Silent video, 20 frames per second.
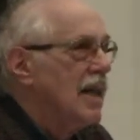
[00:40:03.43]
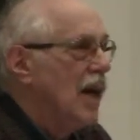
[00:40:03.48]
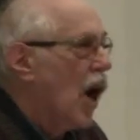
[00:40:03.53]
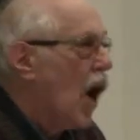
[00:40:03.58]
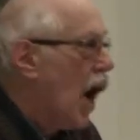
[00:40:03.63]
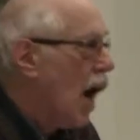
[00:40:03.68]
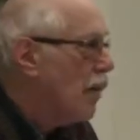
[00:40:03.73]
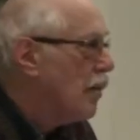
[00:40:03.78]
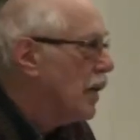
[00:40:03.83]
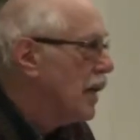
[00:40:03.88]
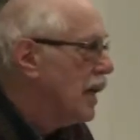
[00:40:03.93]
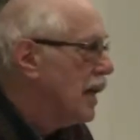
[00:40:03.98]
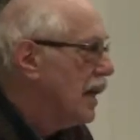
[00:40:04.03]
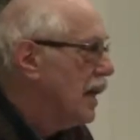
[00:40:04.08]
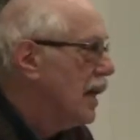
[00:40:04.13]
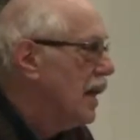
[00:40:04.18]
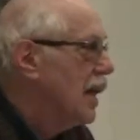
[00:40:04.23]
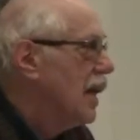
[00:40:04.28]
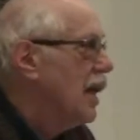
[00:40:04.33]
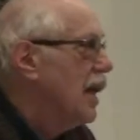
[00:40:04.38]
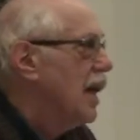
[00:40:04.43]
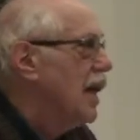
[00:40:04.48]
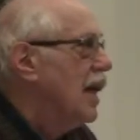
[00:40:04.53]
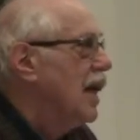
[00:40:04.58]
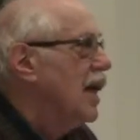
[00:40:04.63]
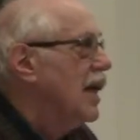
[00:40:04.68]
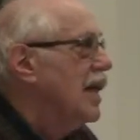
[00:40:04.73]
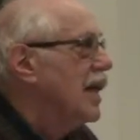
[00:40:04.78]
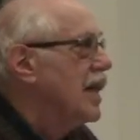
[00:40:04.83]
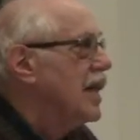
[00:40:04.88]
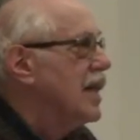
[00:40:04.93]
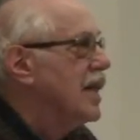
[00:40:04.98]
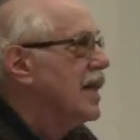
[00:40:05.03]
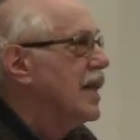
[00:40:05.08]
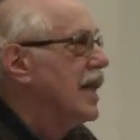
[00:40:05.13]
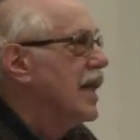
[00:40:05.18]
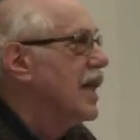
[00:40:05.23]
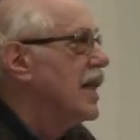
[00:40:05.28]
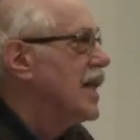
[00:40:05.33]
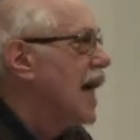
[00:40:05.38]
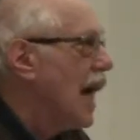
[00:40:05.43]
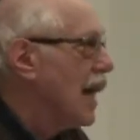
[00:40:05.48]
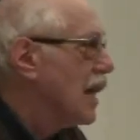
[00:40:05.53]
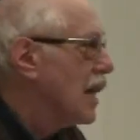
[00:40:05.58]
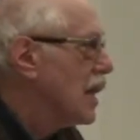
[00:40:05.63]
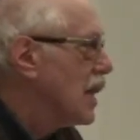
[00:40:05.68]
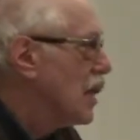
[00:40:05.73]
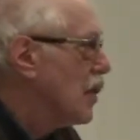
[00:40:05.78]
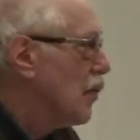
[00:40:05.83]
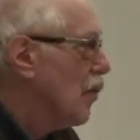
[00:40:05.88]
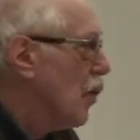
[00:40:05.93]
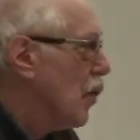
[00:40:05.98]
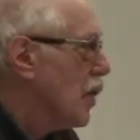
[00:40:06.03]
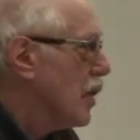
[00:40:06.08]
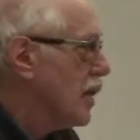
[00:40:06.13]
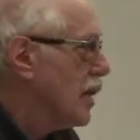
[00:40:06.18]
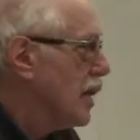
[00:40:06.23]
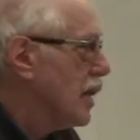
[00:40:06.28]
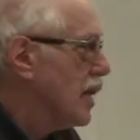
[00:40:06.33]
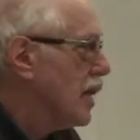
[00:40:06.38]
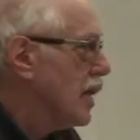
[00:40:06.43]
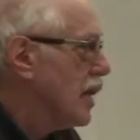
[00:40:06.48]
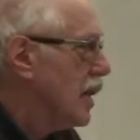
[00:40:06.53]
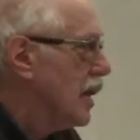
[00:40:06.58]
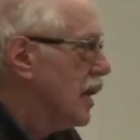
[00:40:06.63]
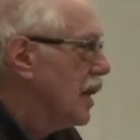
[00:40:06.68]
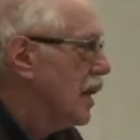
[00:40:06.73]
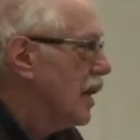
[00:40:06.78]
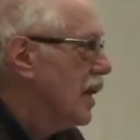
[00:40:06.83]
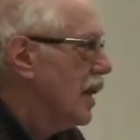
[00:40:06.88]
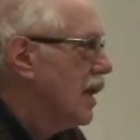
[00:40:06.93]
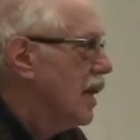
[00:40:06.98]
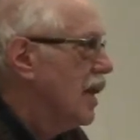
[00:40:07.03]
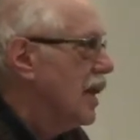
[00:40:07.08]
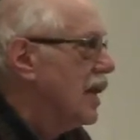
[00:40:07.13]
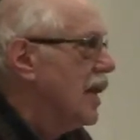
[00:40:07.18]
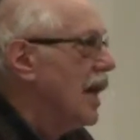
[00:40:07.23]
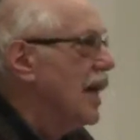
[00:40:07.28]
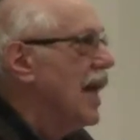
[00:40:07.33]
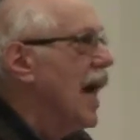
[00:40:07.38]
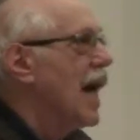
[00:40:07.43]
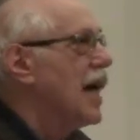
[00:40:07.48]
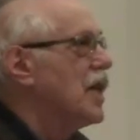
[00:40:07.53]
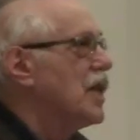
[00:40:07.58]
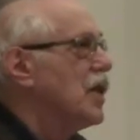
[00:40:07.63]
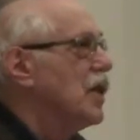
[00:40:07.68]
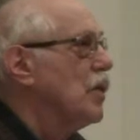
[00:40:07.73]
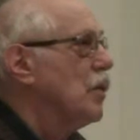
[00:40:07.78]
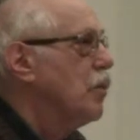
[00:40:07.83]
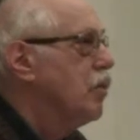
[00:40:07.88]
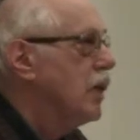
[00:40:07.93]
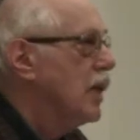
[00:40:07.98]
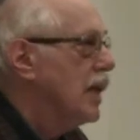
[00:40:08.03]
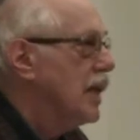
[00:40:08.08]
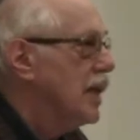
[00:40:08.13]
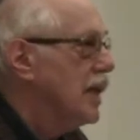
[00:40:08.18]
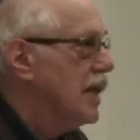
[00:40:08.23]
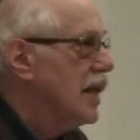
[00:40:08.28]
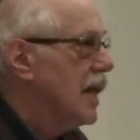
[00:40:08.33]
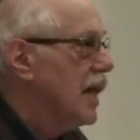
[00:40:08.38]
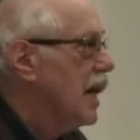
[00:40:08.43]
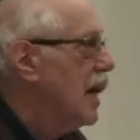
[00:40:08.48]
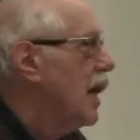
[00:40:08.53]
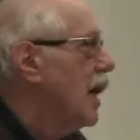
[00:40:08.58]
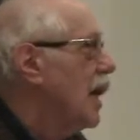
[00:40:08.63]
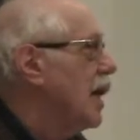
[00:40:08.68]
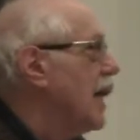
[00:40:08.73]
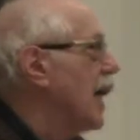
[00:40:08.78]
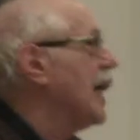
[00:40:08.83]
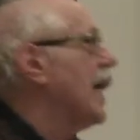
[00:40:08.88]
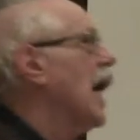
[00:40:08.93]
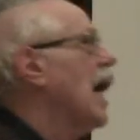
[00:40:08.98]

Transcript: Army, the intelligence forces, the national police, they